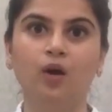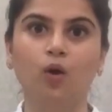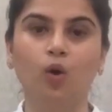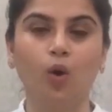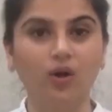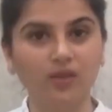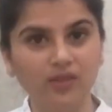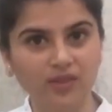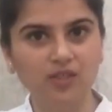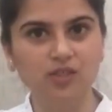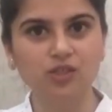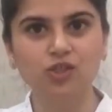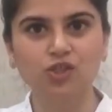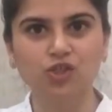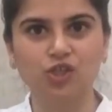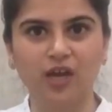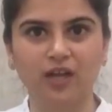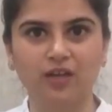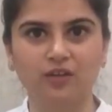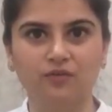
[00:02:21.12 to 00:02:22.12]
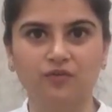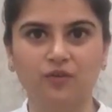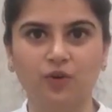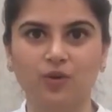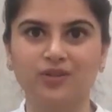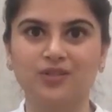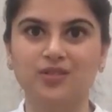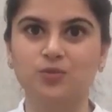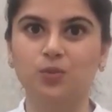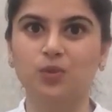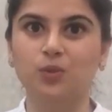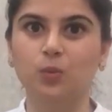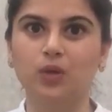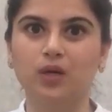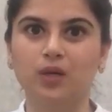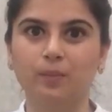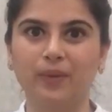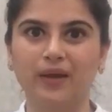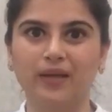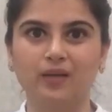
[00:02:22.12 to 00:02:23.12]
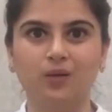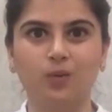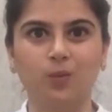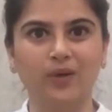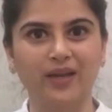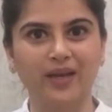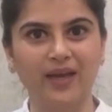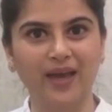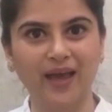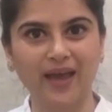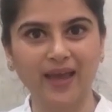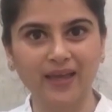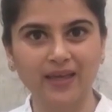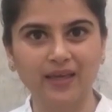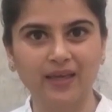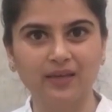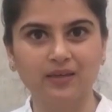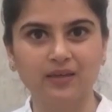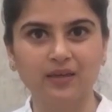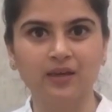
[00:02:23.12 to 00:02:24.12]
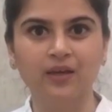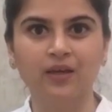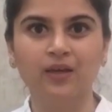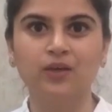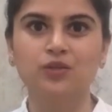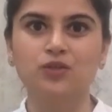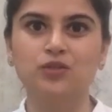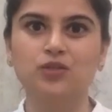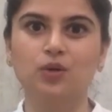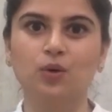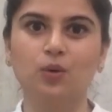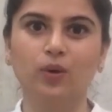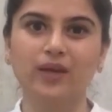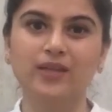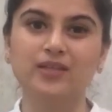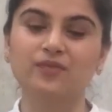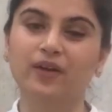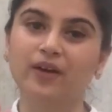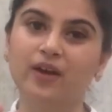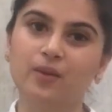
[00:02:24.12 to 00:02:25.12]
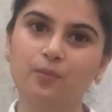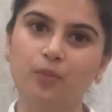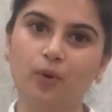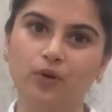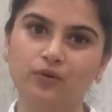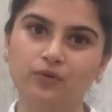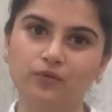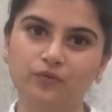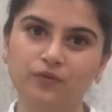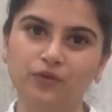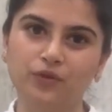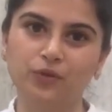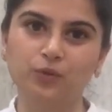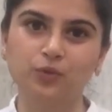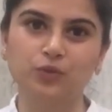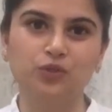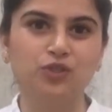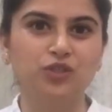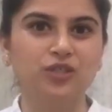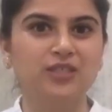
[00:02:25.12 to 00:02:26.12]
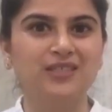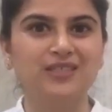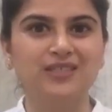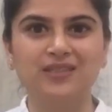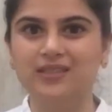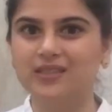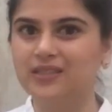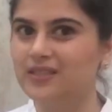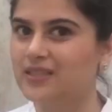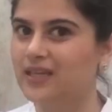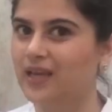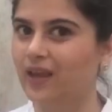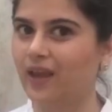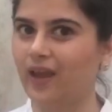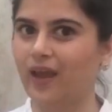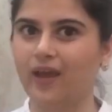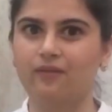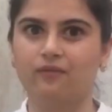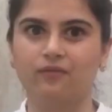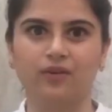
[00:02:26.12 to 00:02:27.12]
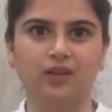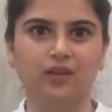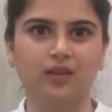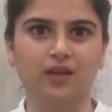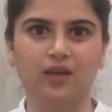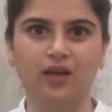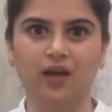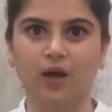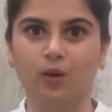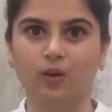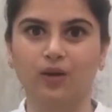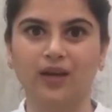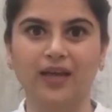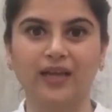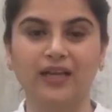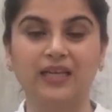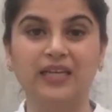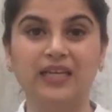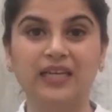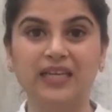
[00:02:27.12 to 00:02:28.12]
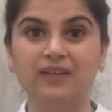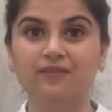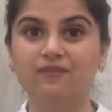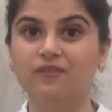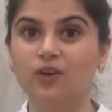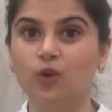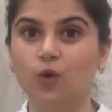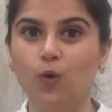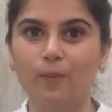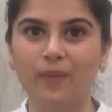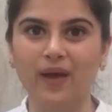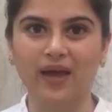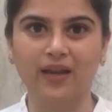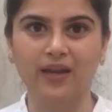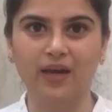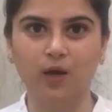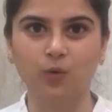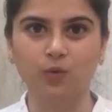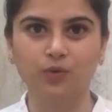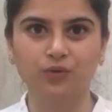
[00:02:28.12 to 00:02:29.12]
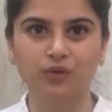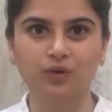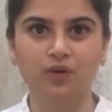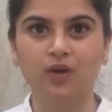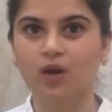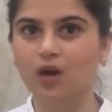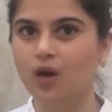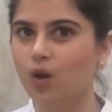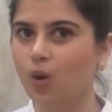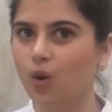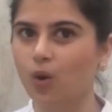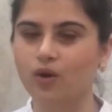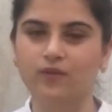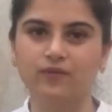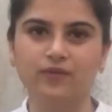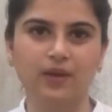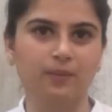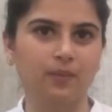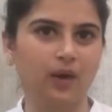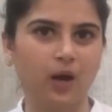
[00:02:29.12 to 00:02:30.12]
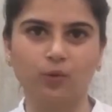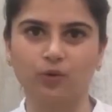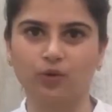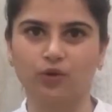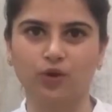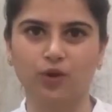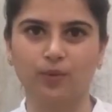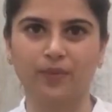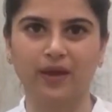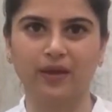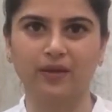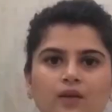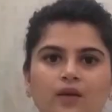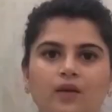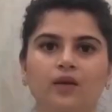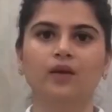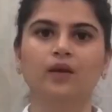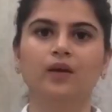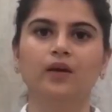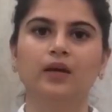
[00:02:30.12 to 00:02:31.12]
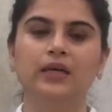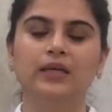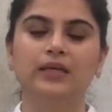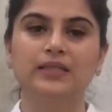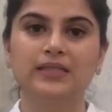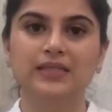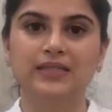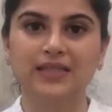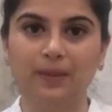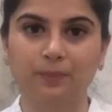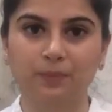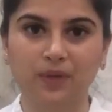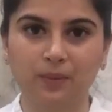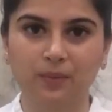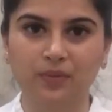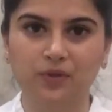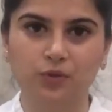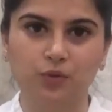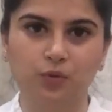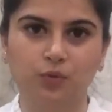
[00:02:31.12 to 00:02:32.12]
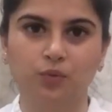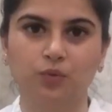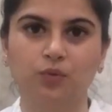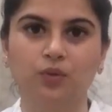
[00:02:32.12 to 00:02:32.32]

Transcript: on this shelf, or this will work better when I hang it. So it's very important for you to just take everything out, like leave no man out, all of them out on your bed. Step number two,